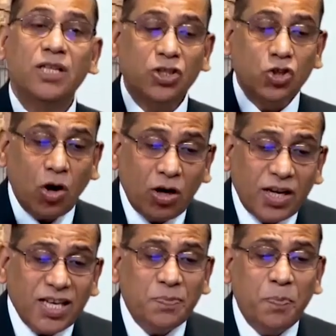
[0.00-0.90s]
The
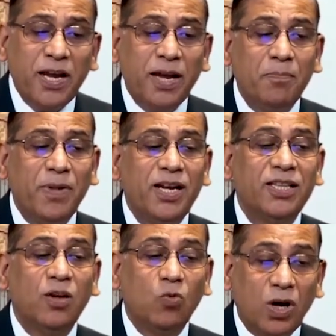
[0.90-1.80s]
shortest preamble
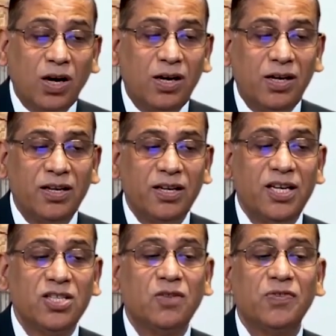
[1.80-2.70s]
is that of
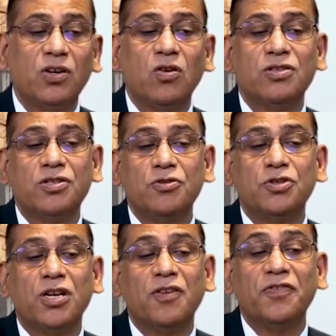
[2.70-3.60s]
Constitution
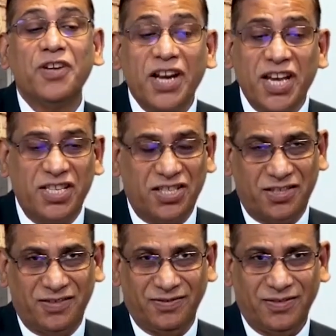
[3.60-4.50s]
of Greece.
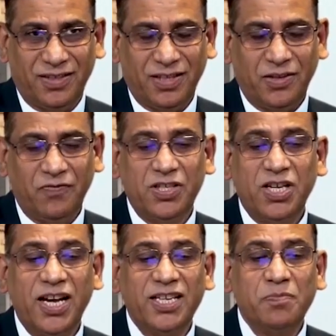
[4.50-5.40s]

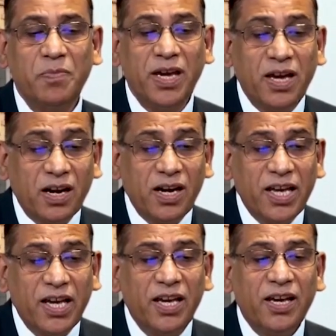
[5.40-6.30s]
It has
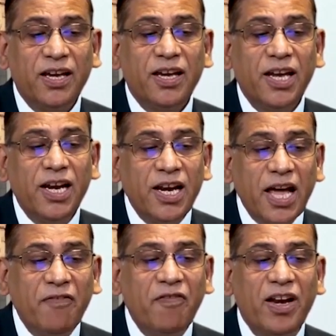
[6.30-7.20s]
mere
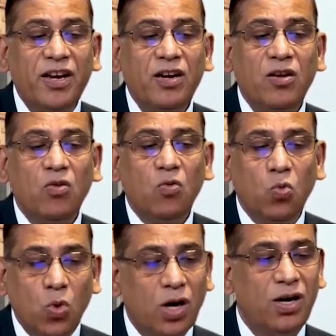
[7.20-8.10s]
11
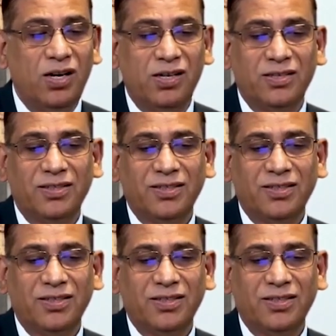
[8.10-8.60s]
words.